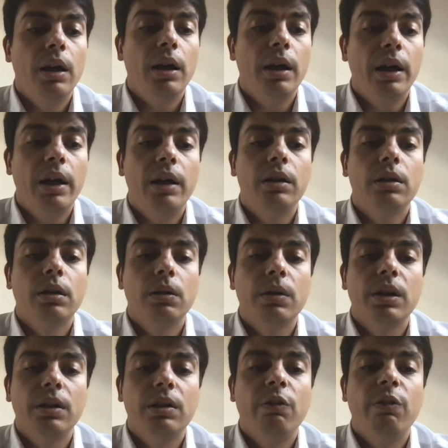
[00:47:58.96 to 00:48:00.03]
And
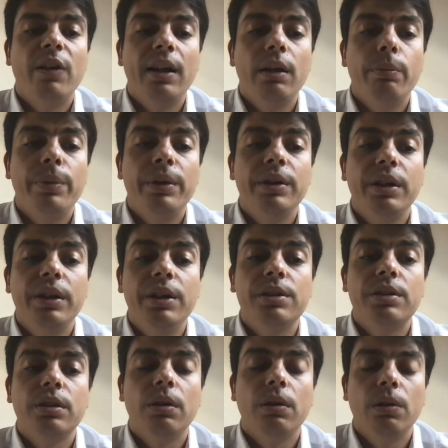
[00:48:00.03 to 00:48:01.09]
local development
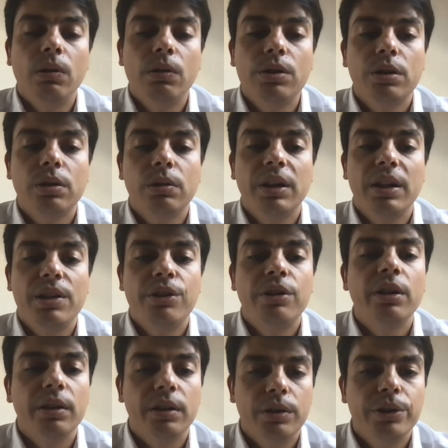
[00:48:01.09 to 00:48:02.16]
is also a
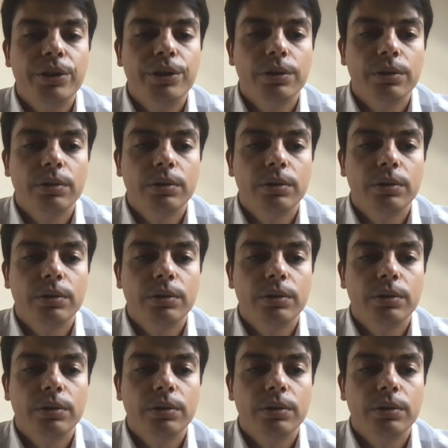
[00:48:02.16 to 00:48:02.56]
challenge.